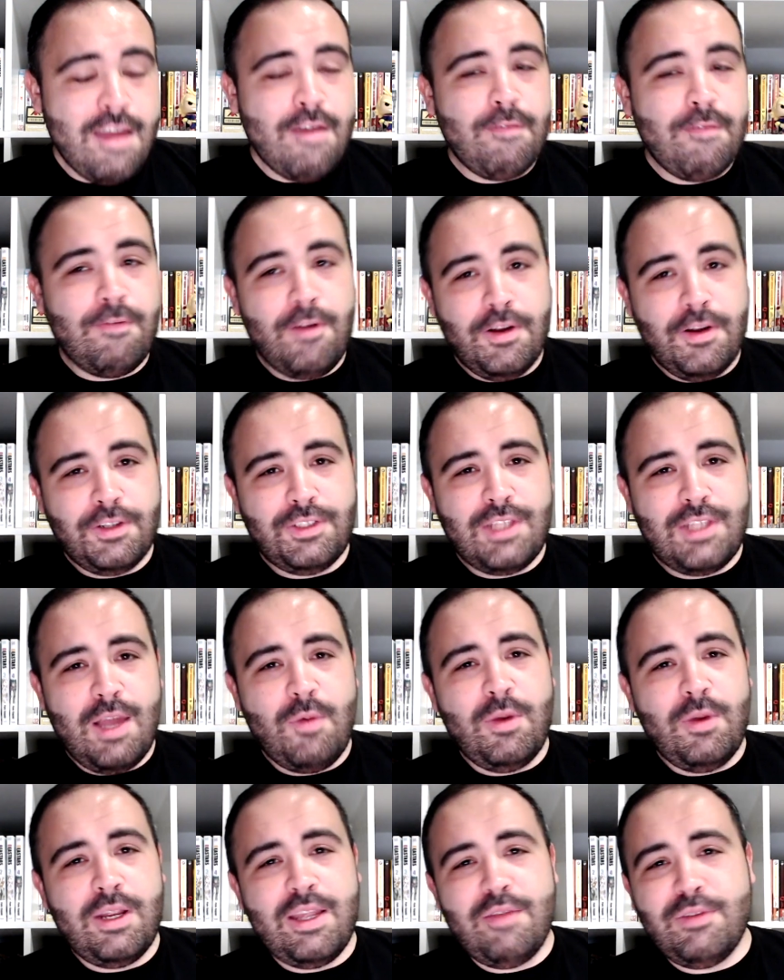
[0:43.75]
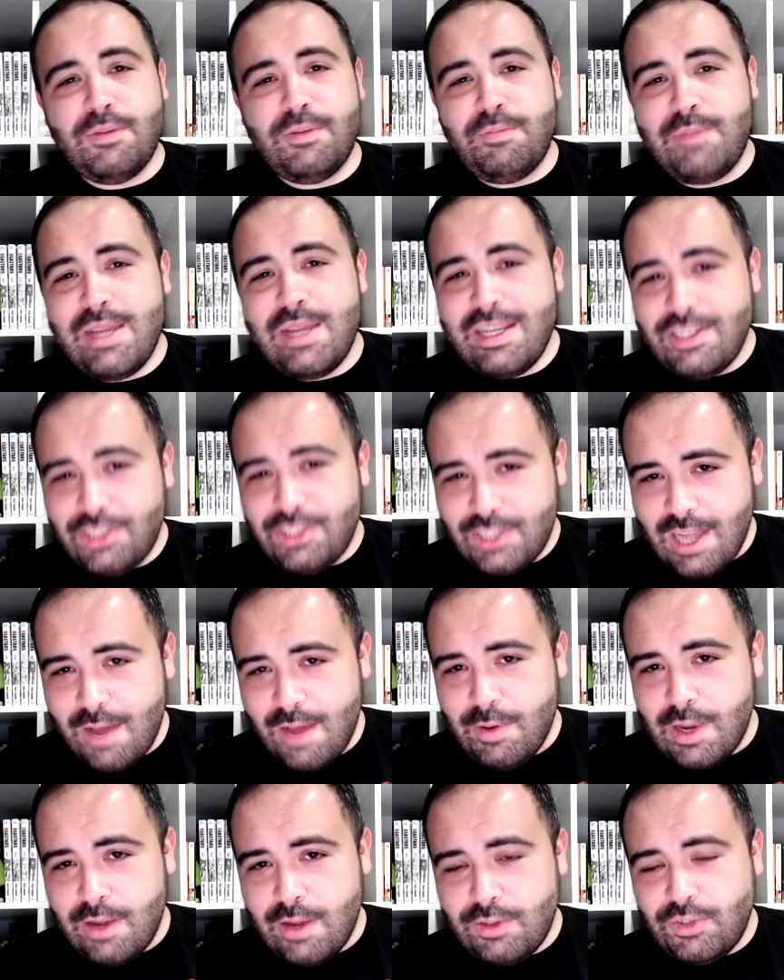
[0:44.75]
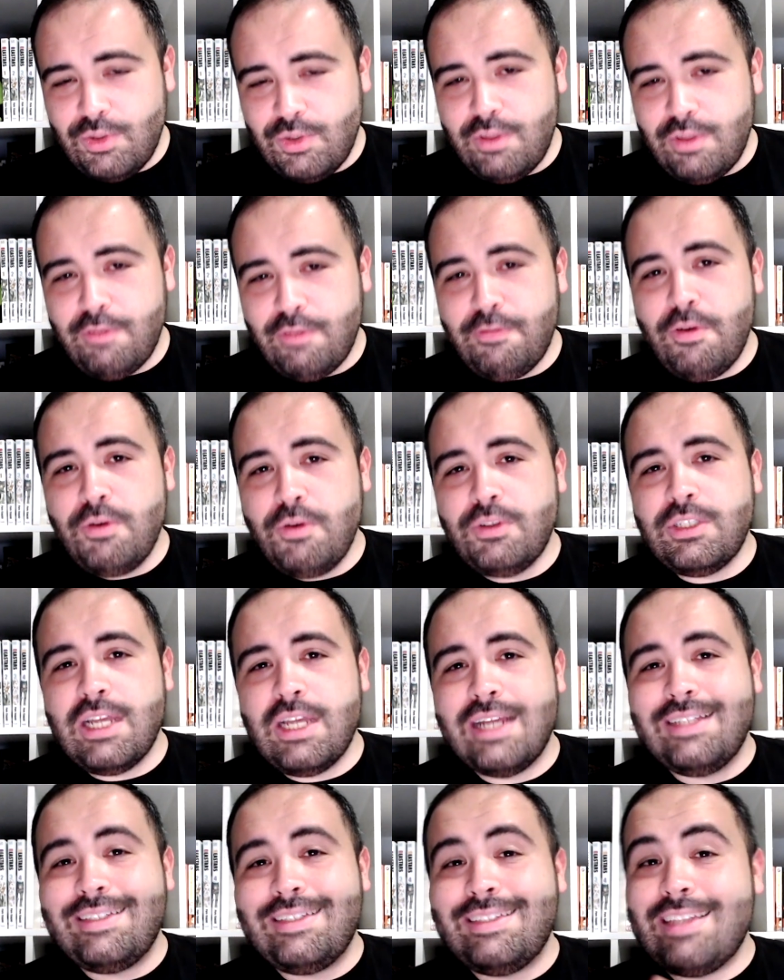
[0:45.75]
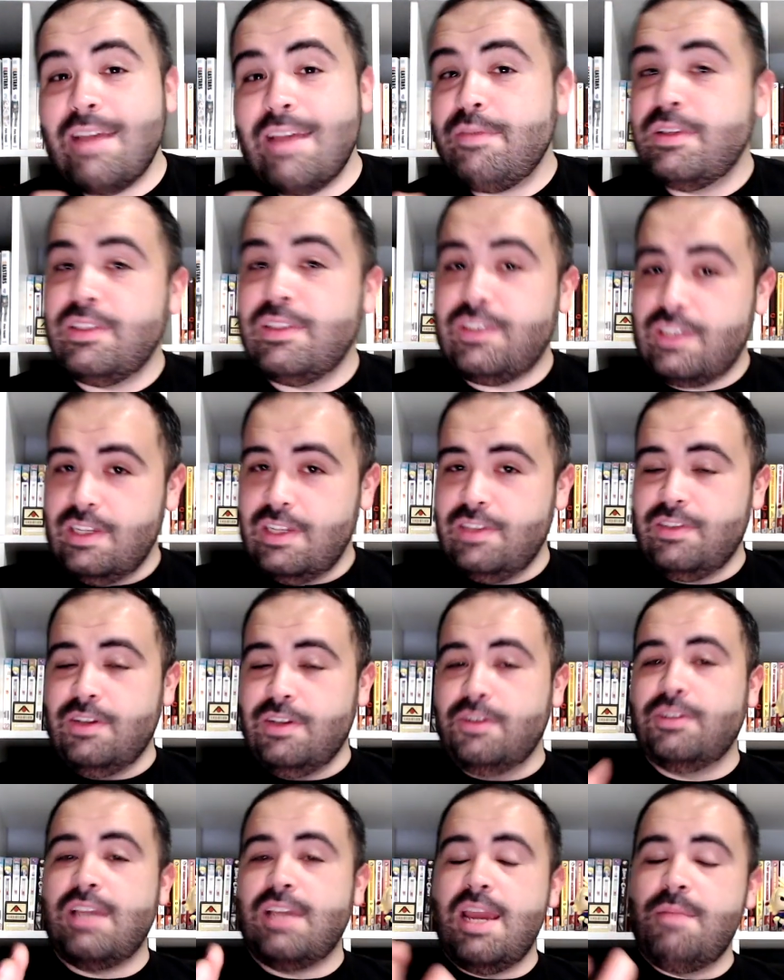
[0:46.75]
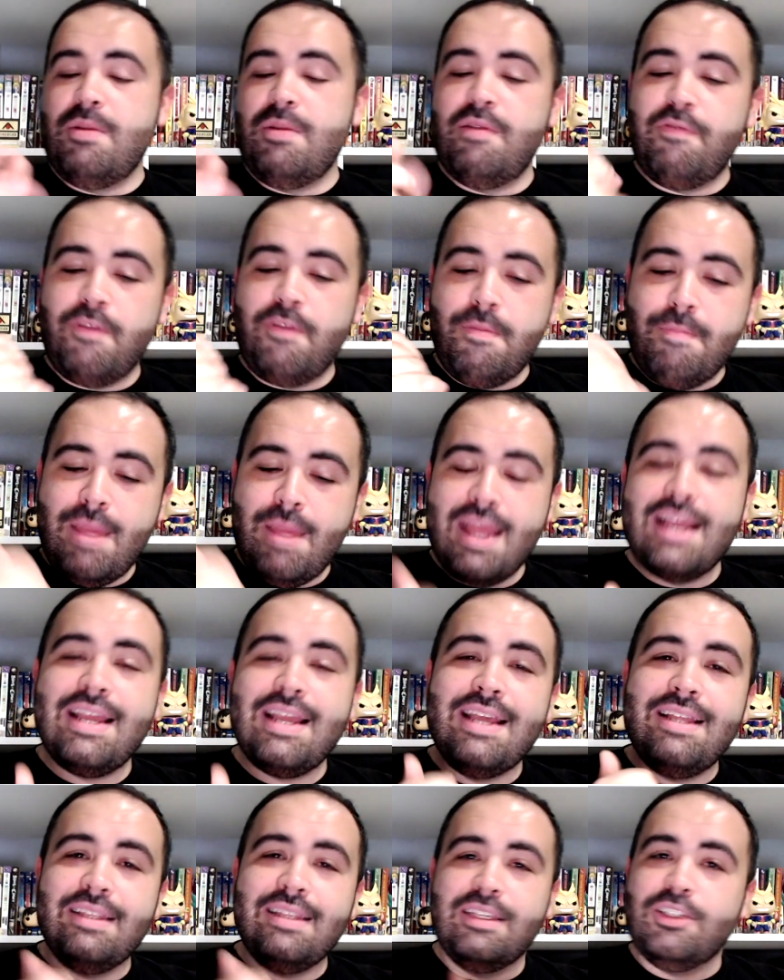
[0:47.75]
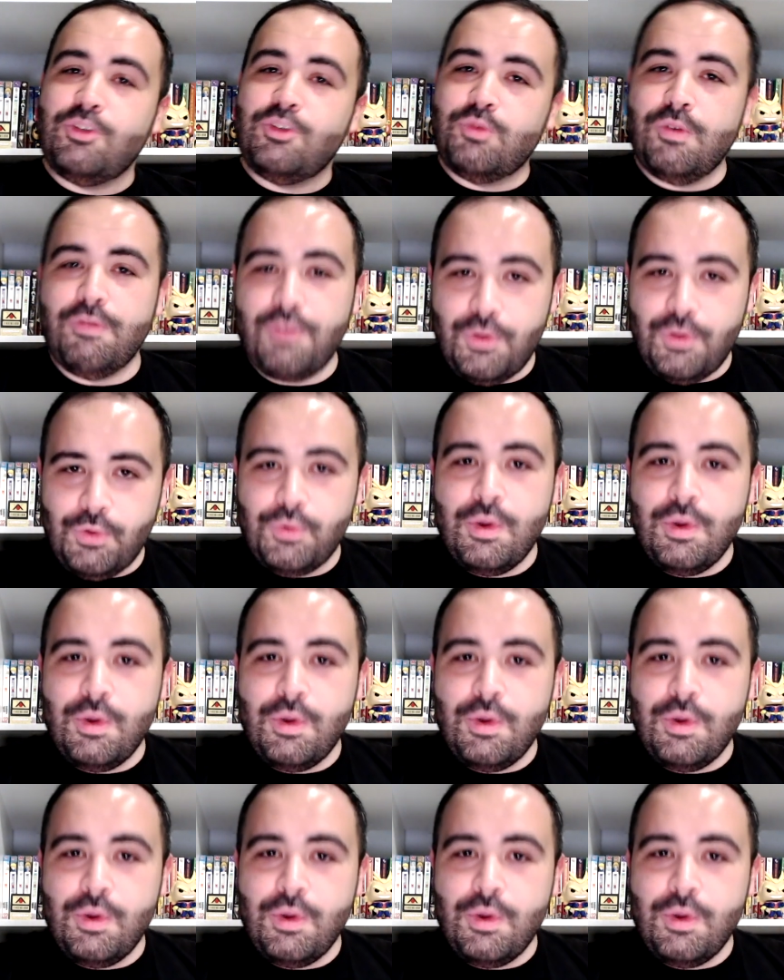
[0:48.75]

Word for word: First, I want to give a big shout out to the folks at Seven Seas Entertainment for making this review